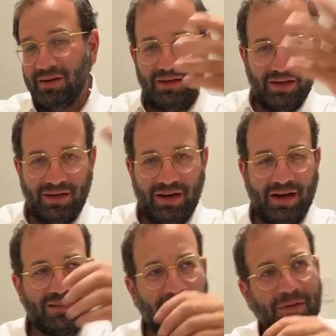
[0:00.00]
He
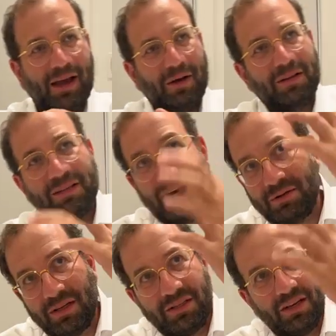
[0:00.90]
knocked something out, and this guy was
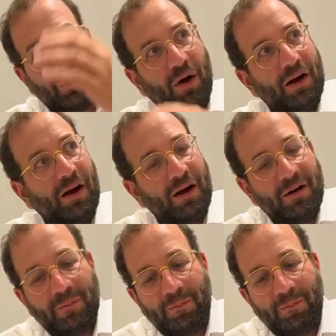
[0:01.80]
listening wide-eyed.